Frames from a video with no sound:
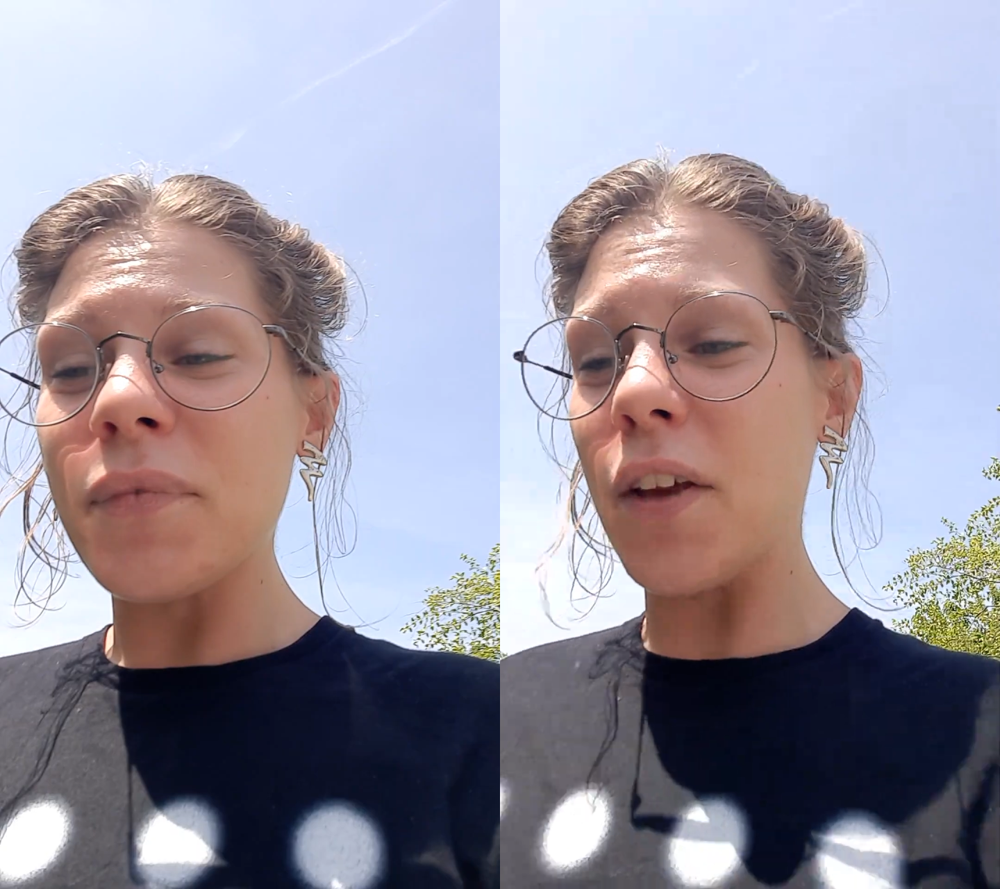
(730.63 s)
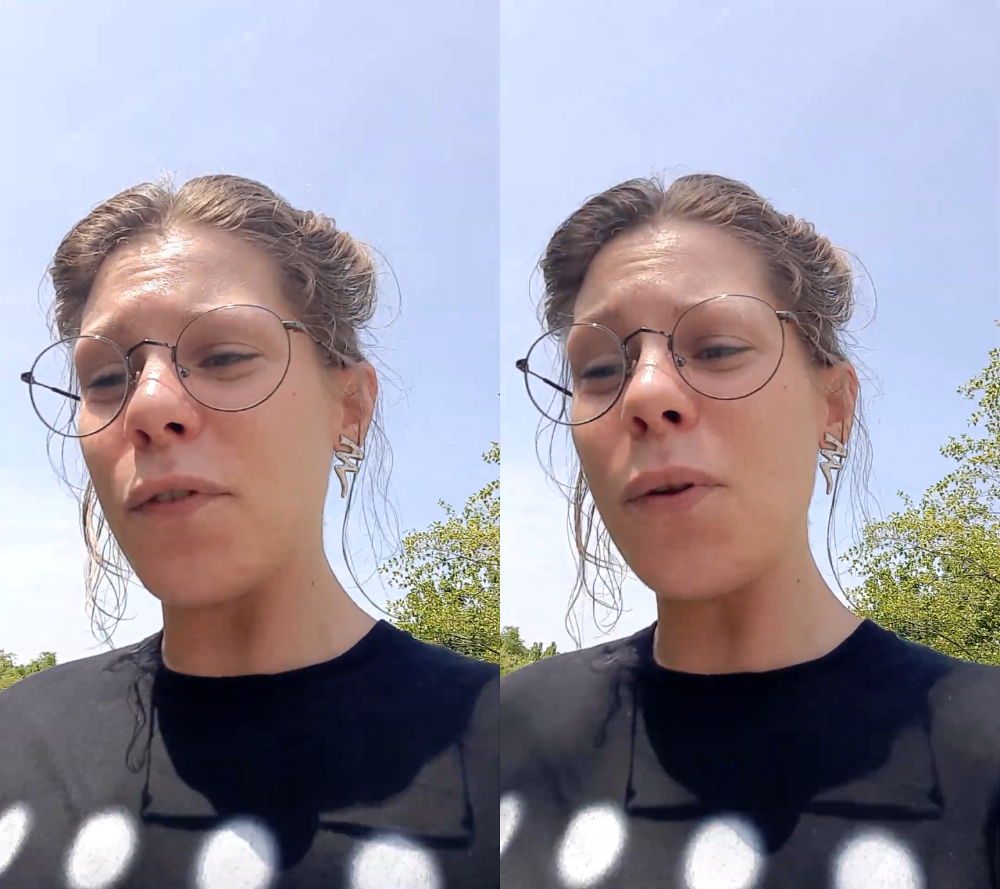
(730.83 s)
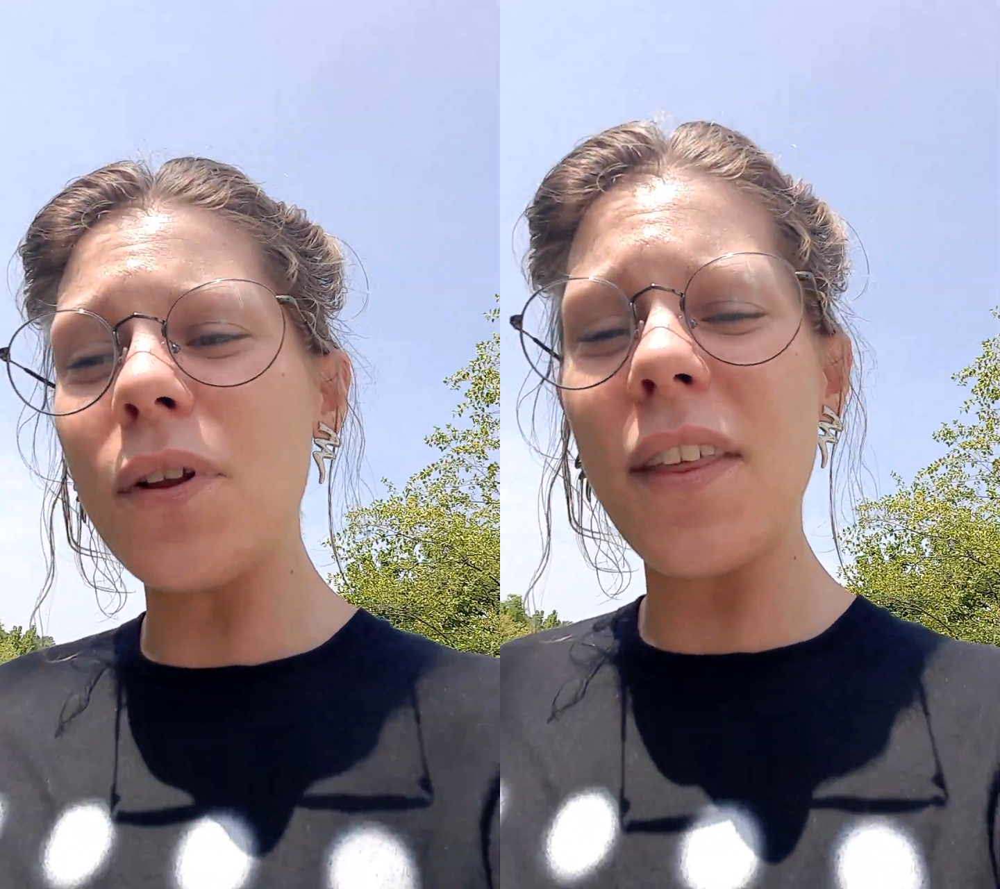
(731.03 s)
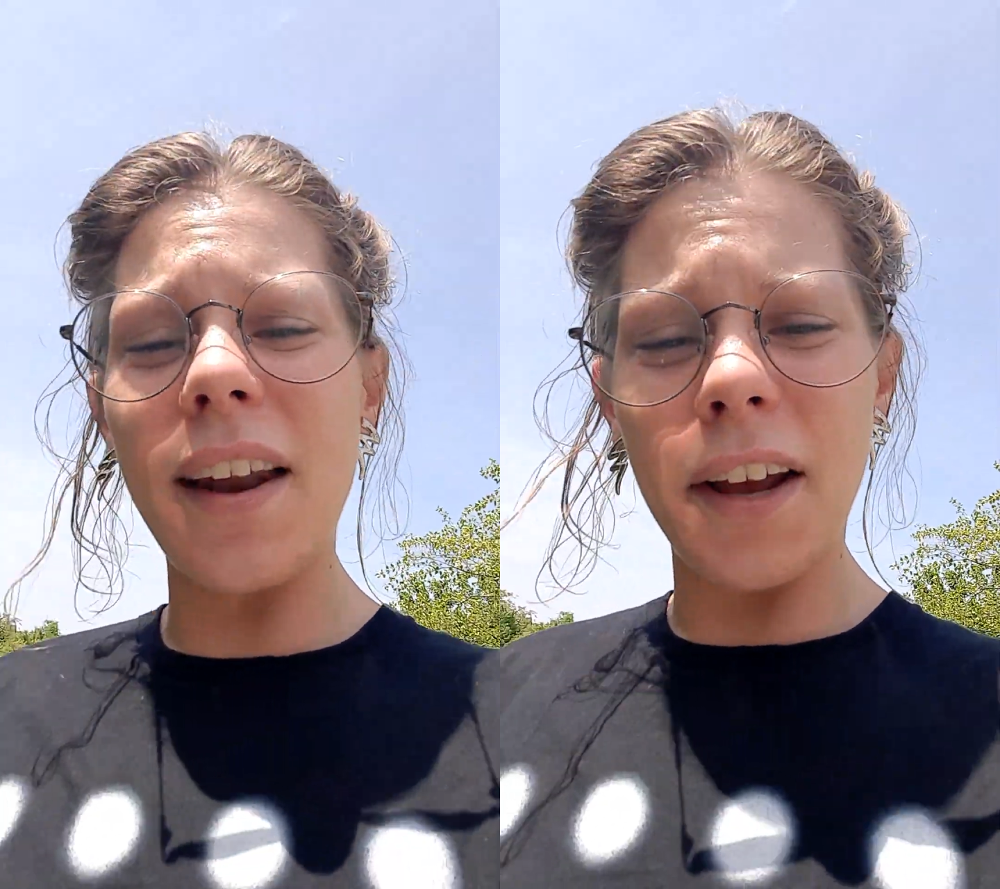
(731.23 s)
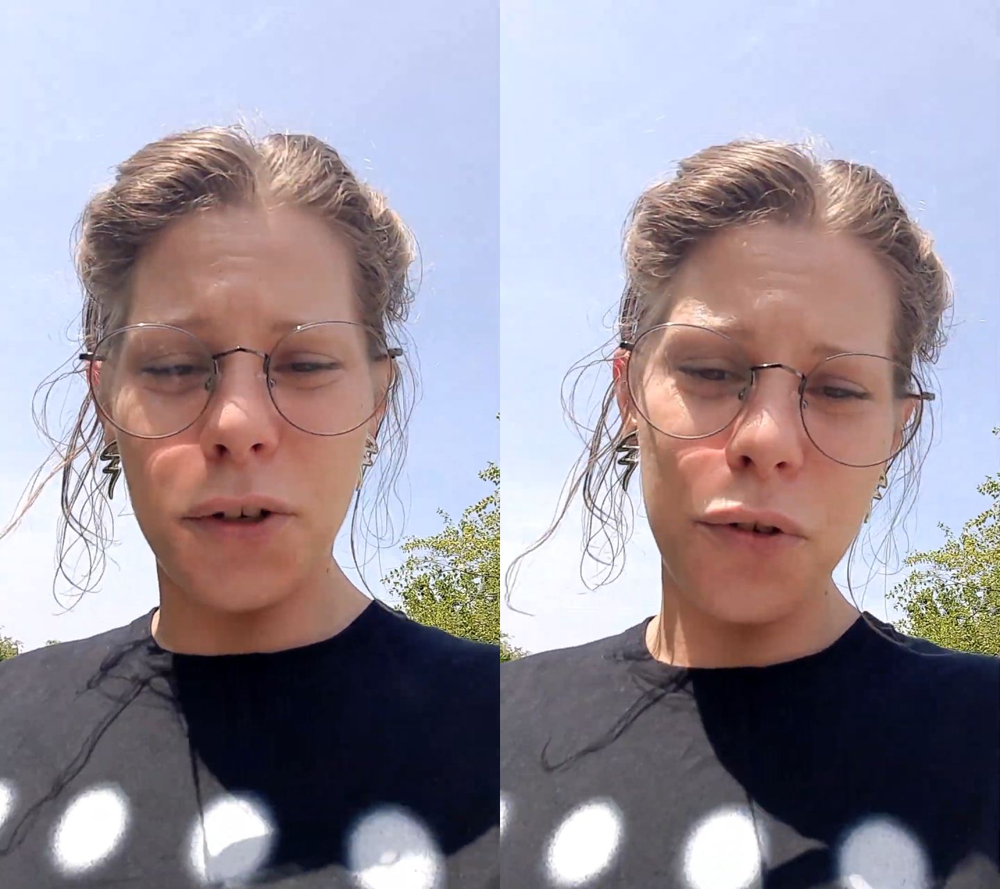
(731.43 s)
if you need that
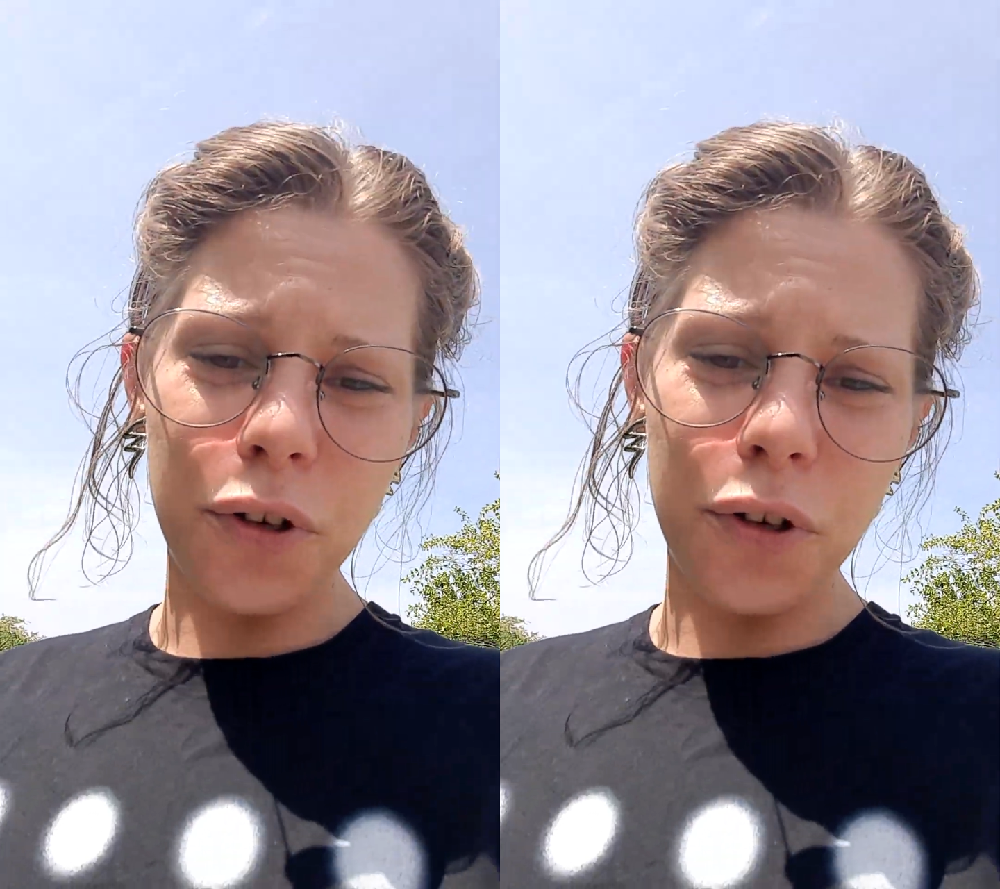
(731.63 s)
extra